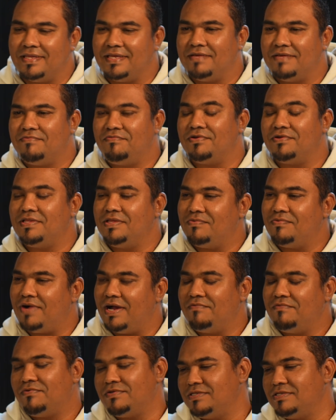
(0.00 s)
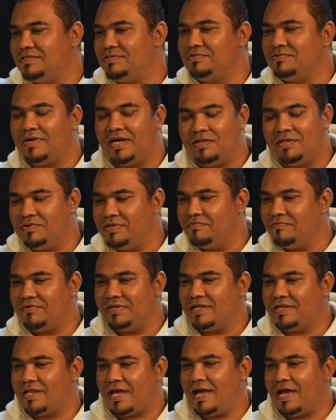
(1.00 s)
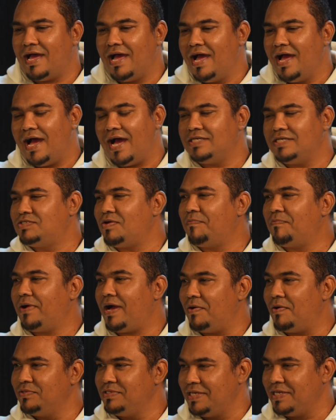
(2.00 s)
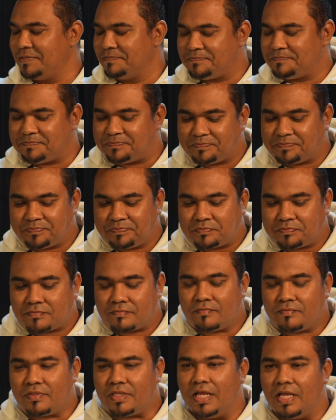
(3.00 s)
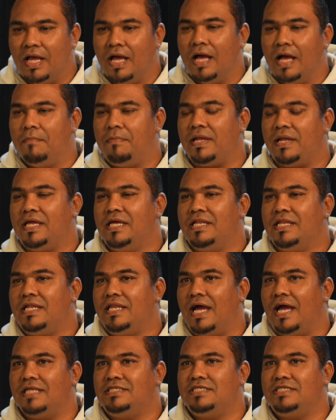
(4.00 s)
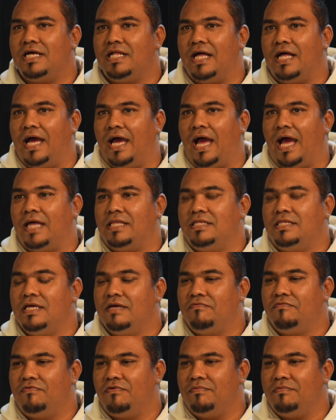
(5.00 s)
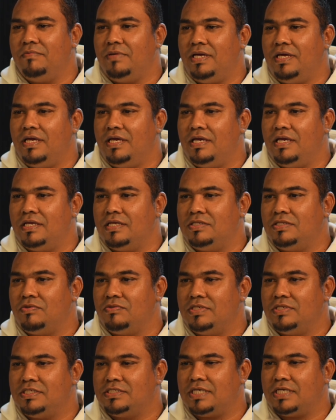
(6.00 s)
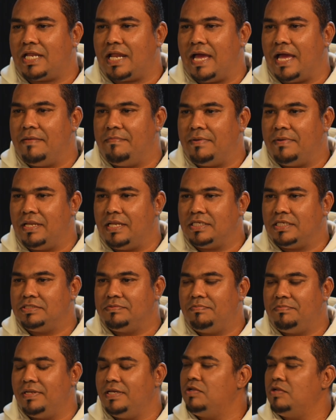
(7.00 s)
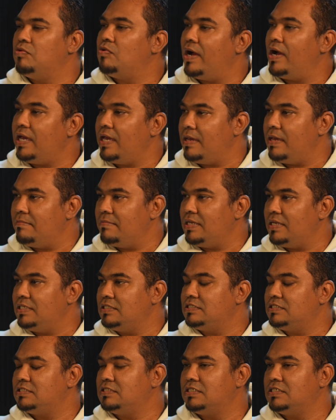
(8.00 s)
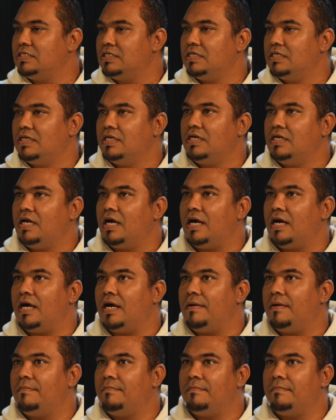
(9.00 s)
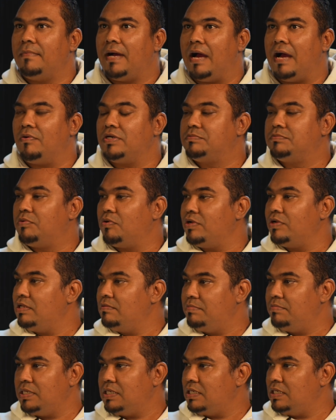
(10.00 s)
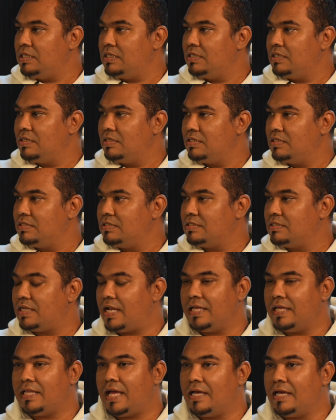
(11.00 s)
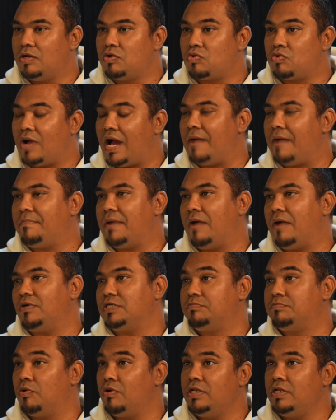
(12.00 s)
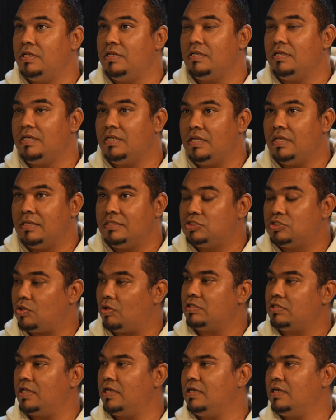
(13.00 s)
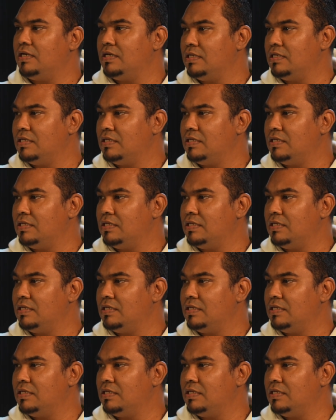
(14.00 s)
41, 42, I stopped counting. But in a nutshell, I think for me to describe and explain who I am is I was born in PE, right? I grew up. I was born in Salt Lake.